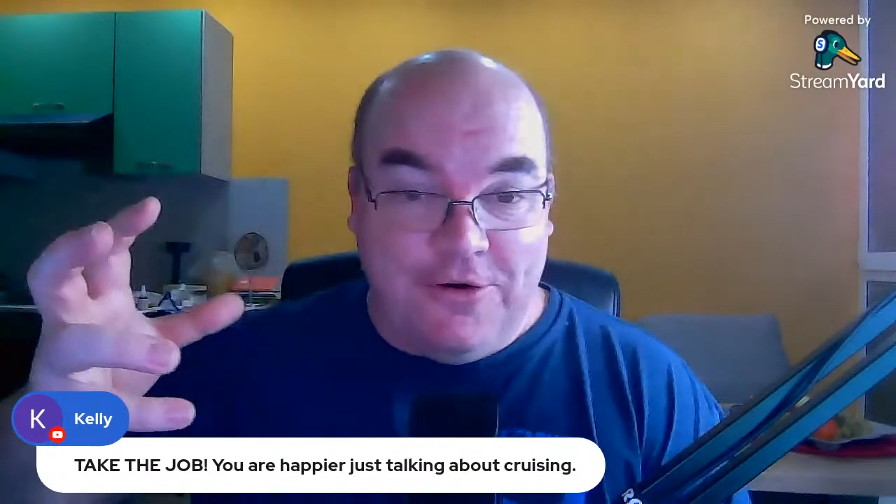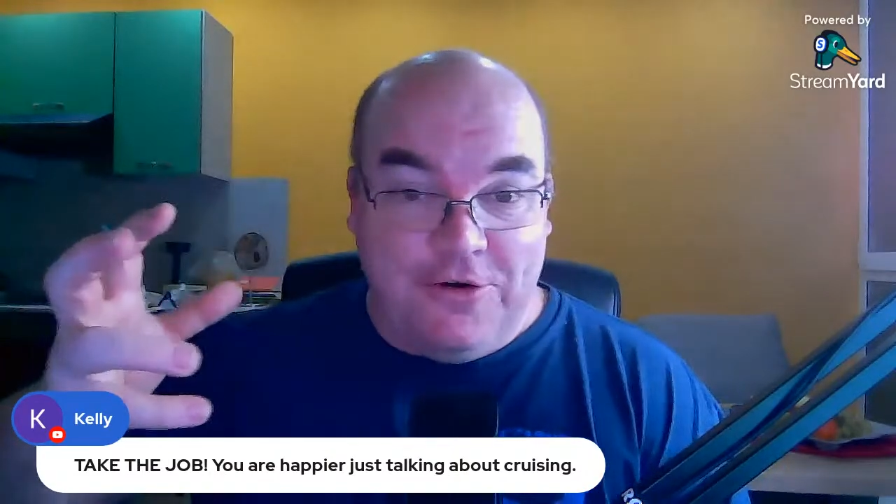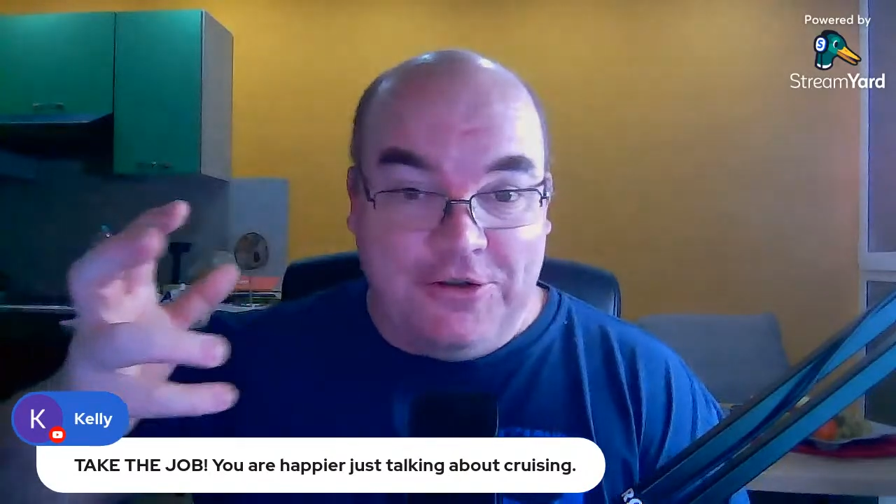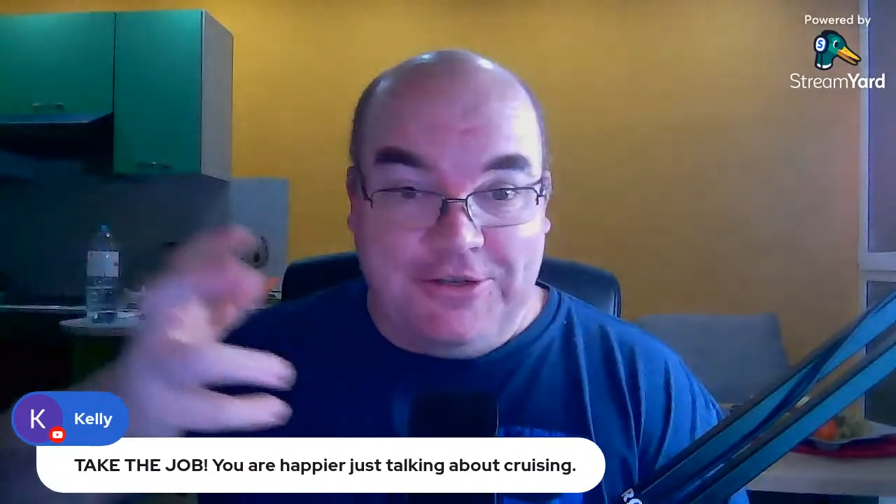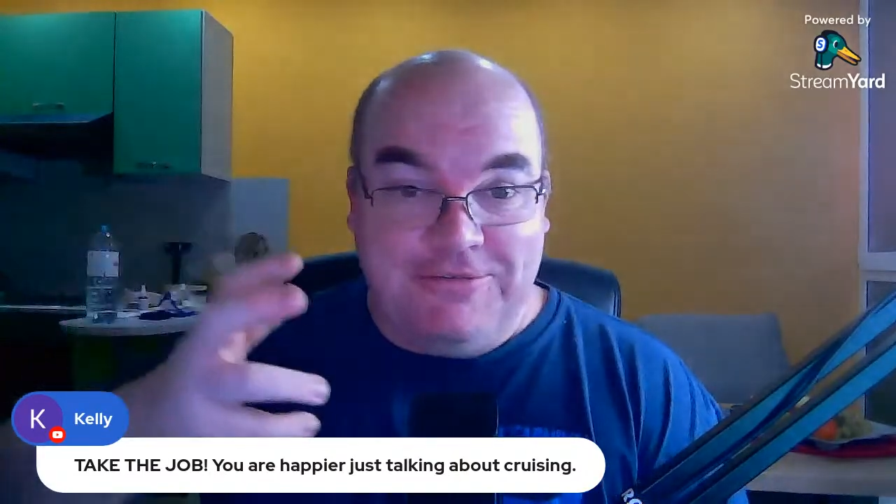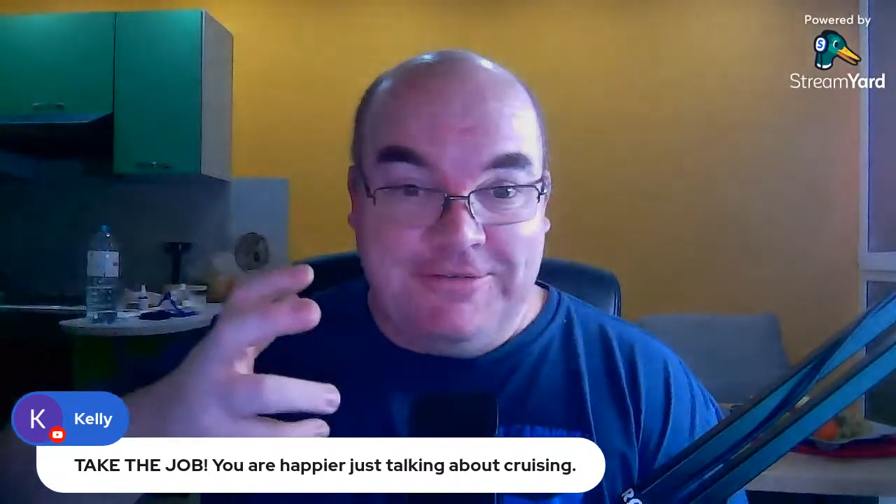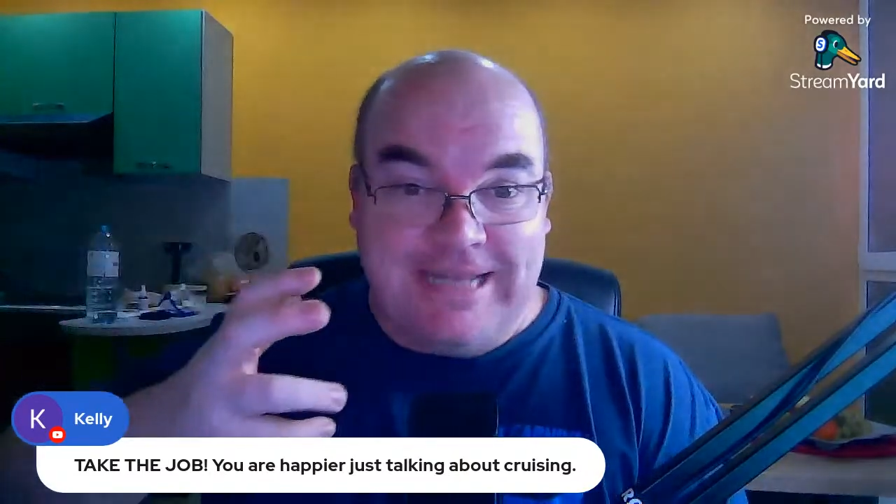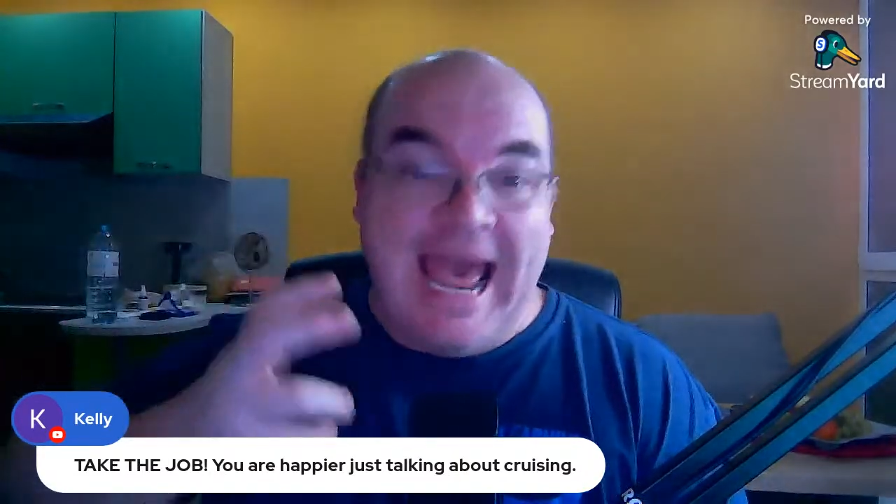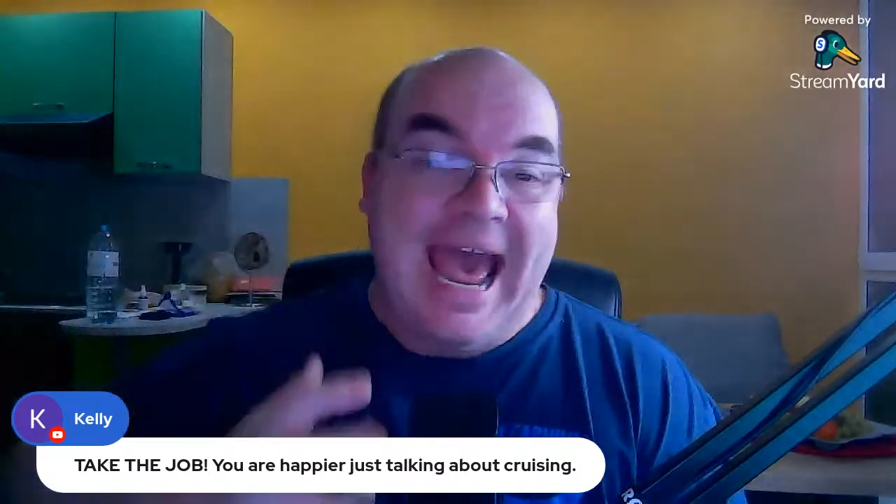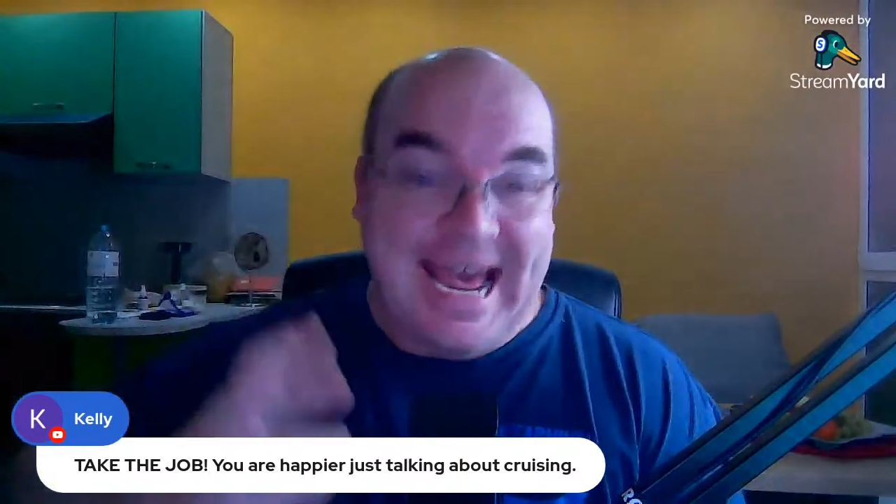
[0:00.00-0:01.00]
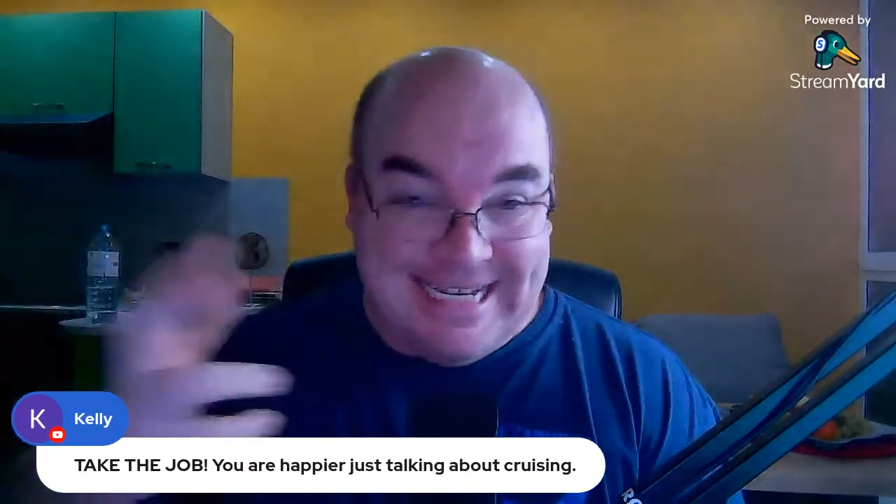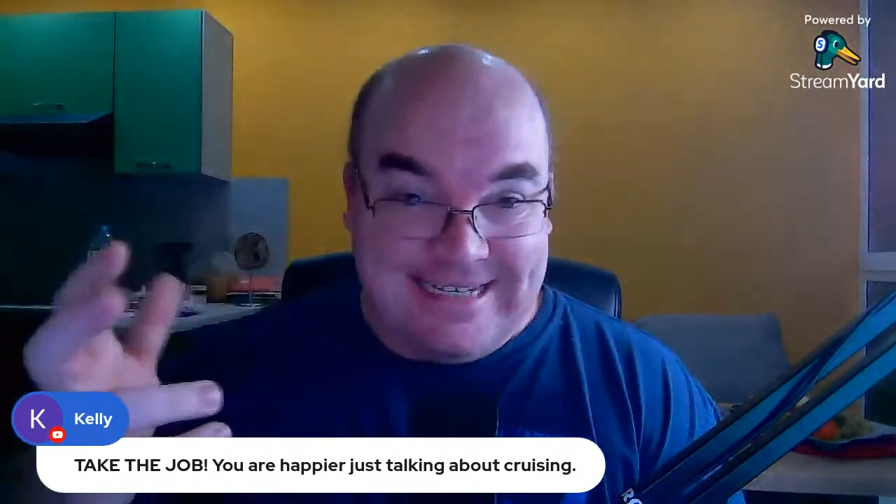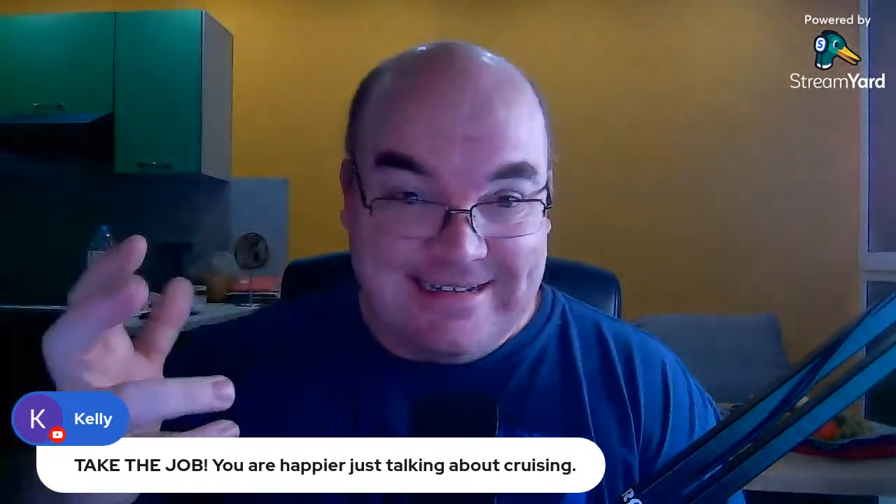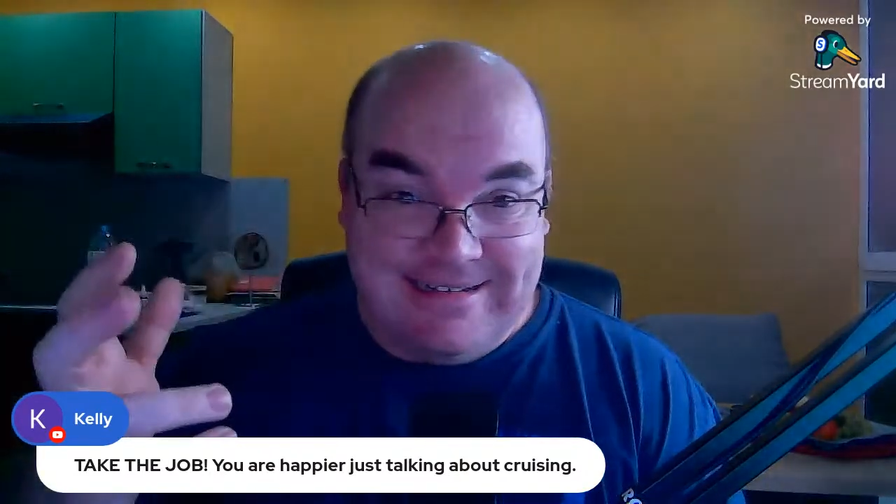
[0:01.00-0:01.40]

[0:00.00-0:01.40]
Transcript: or had,